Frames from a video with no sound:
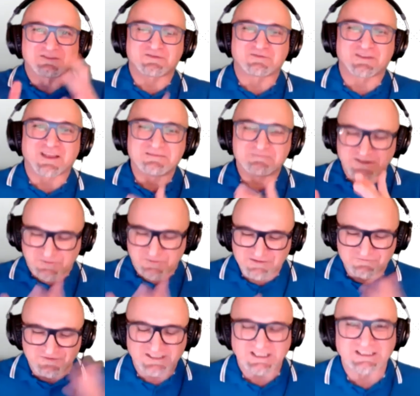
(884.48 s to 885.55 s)
in
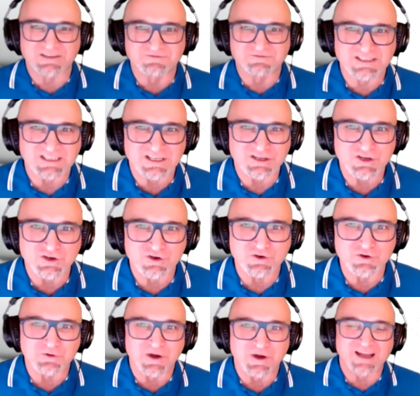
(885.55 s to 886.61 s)
between visits of visiting
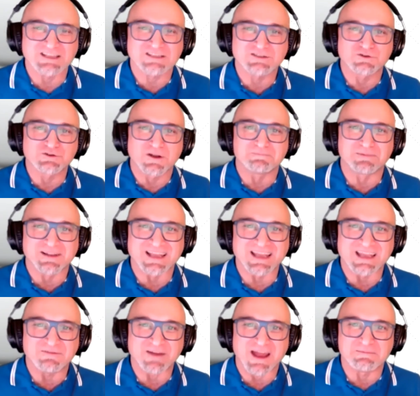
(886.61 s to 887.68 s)
you, I just could not
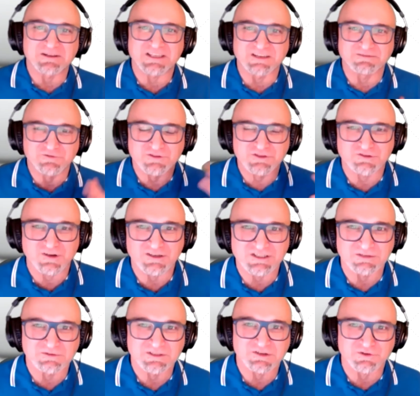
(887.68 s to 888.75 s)
believe how much
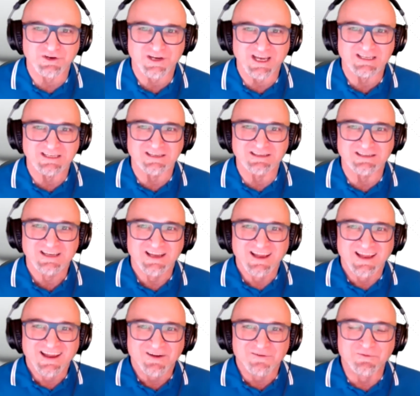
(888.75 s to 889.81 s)
infrastructure was created,
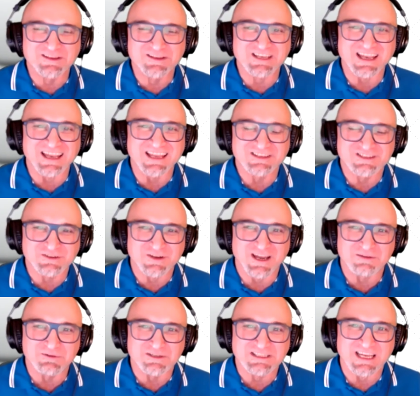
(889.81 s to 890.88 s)
which in
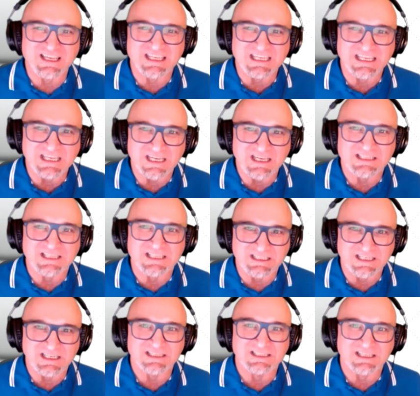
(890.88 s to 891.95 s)
Australia would take years and
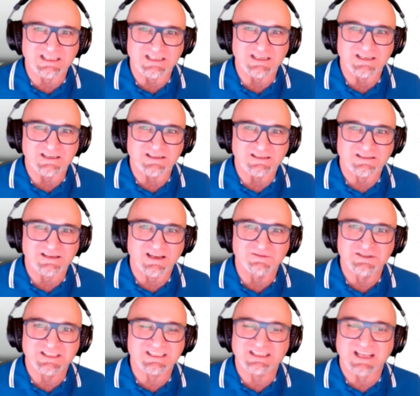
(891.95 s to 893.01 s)
years and years. It
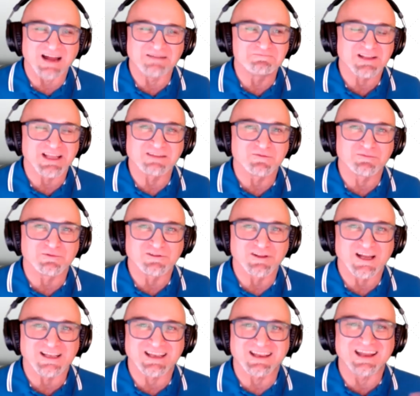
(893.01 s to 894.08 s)
was just unbelievable.
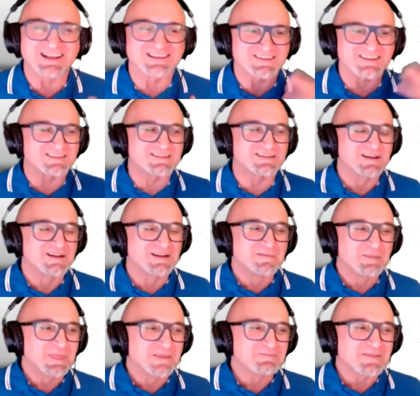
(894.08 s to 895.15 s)
Like, it's just,
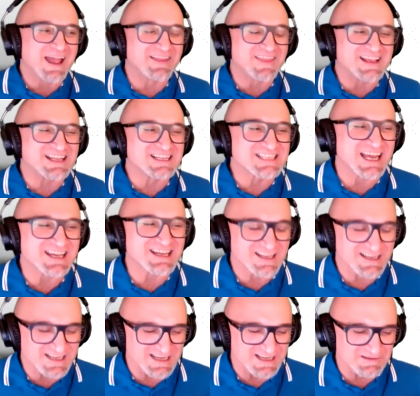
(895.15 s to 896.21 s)
how they can take
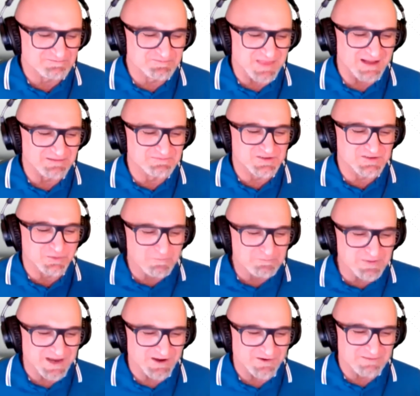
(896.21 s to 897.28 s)
like a
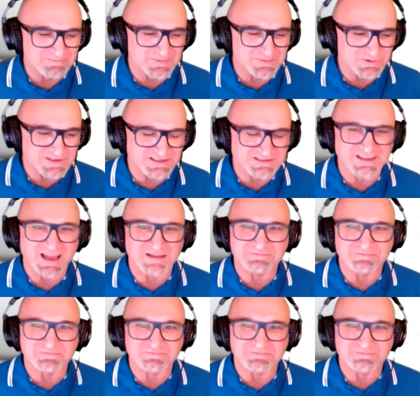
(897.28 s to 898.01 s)
swamp area and build that